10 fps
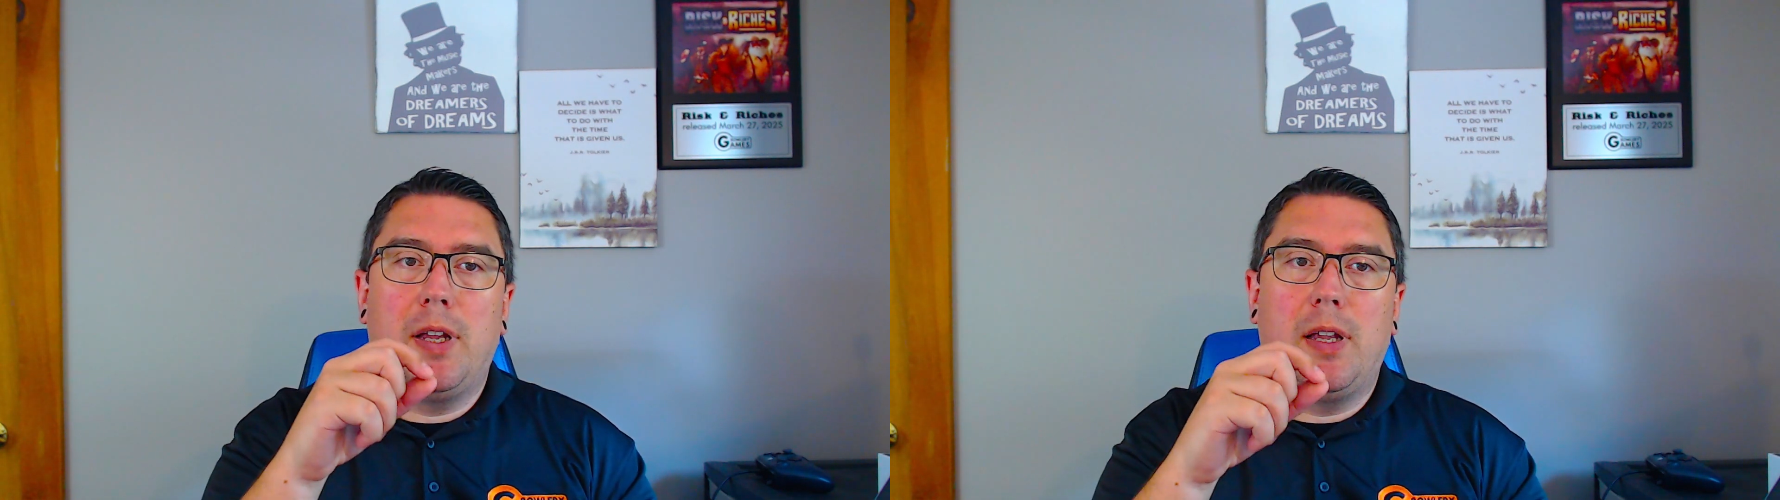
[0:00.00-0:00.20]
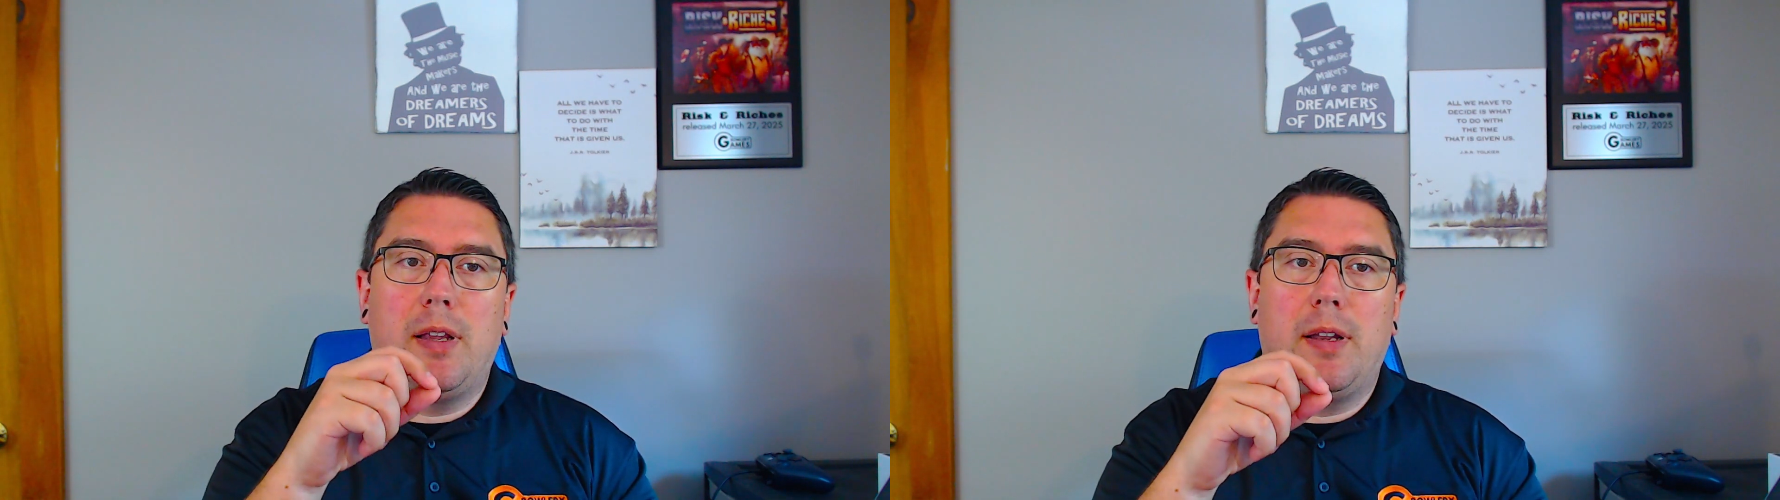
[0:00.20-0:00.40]

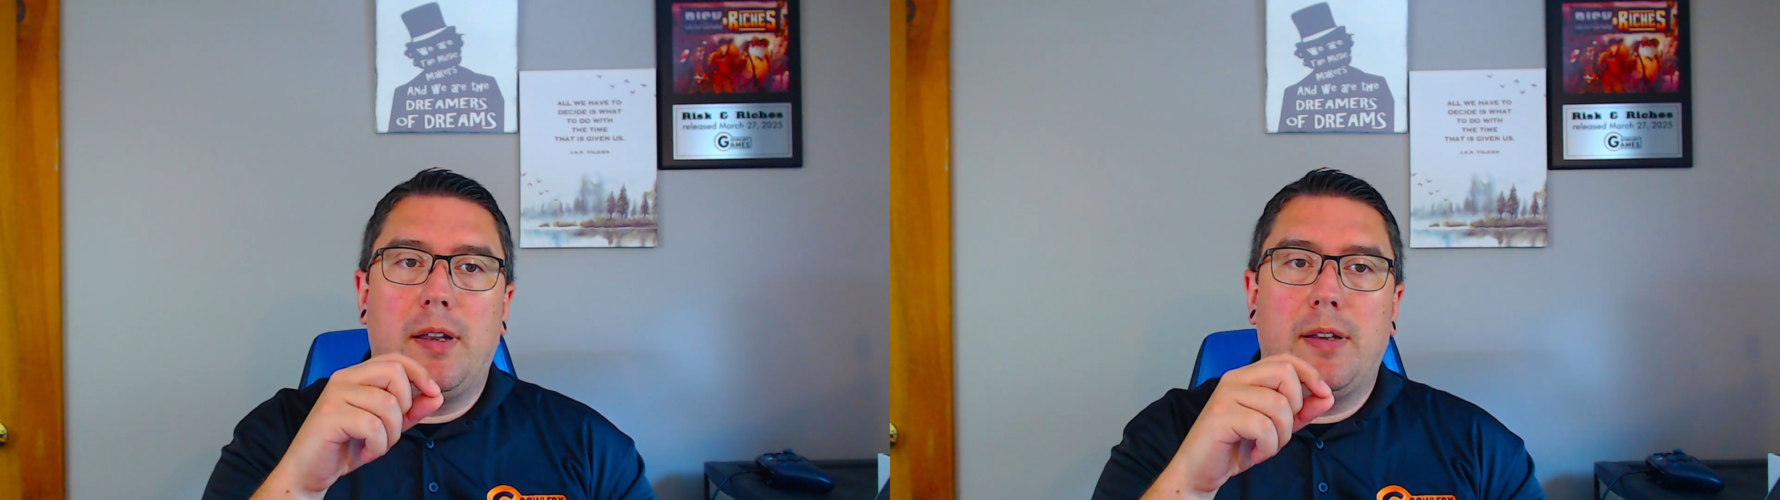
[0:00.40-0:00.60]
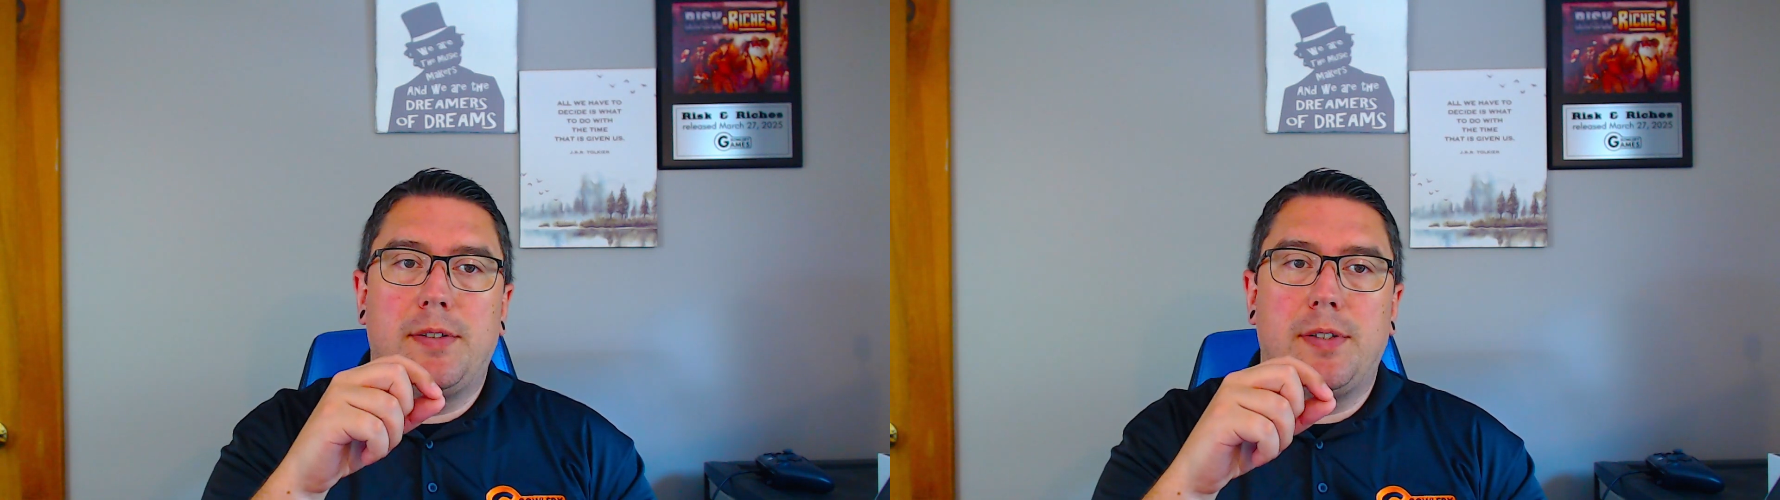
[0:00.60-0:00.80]

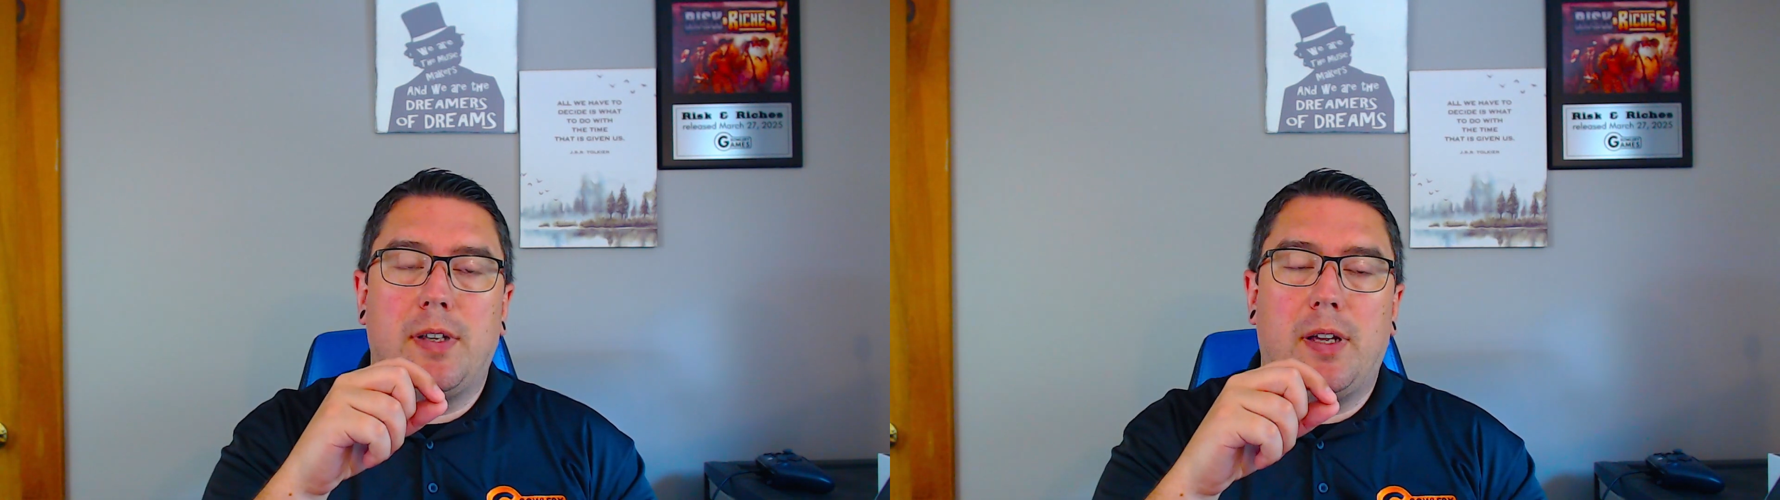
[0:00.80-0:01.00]
and